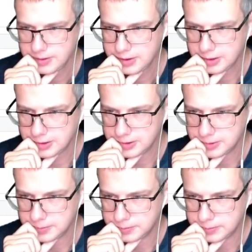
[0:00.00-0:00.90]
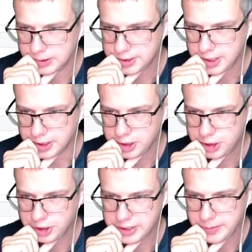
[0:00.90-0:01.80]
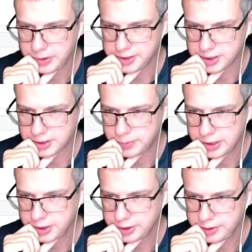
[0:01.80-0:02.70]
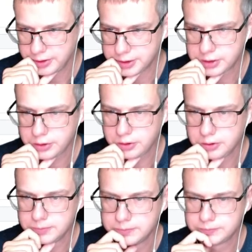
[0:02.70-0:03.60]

But yeah, each example is independent, that's true.